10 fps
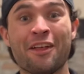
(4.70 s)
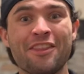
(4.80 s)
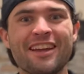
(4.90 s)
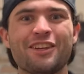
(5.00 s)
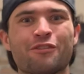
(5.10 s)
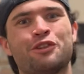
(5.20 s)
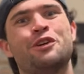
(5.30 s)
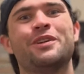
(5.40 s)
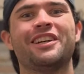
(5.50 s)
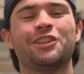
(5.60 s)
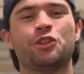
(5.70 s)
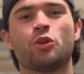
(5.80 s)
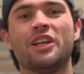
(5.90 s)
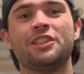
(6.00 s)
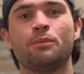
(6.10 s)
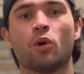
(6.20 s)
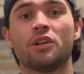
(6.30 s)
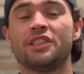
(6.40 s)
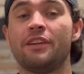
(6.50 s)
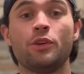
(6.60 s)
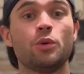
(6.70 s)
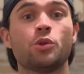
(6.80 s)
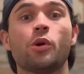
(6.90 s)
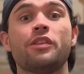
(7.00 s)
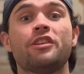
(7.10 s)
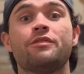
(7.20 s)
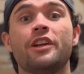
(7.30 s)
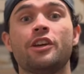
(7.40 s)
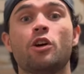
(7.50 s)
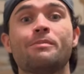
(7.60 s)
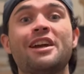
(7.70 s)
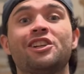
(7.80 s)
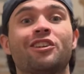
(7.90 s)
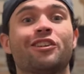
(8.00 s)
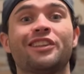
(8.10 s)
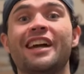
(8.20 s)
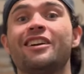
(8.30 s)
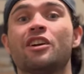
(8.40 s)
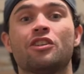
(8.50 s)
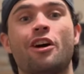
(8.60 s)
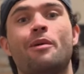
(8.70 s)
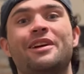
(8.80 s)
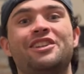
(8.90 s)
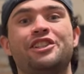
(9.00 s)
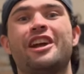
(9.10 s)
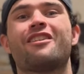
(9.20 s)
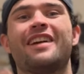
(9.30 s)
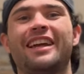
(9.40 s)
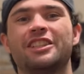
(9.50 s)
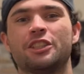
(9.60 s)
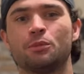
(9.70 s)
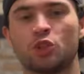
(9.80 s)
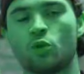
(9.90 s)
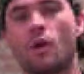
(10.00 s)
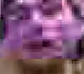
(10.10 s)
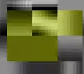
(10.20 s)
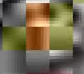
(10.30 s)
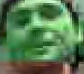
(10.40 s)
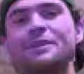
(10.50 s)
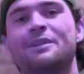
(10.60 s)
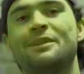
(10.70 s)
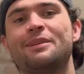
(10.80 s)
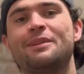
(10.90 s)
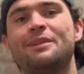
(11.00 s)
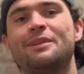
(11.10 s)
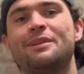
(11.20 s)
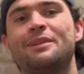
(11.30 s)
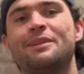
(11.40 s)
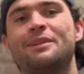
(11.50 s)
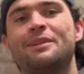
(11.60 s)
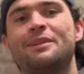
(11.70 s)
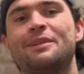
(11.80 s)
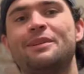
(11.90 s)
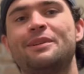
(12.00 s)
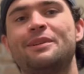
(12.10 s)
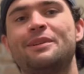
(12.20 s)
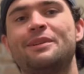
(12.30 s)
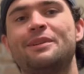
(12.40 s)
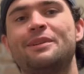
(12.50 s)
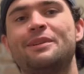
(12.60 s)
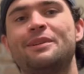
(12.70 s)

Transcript: Thank you for tuning in to Tracy Boards. If you enjoyed this video, make sure to like, comment, share, and subscribe. Whoa, whoa, whoa. That is way too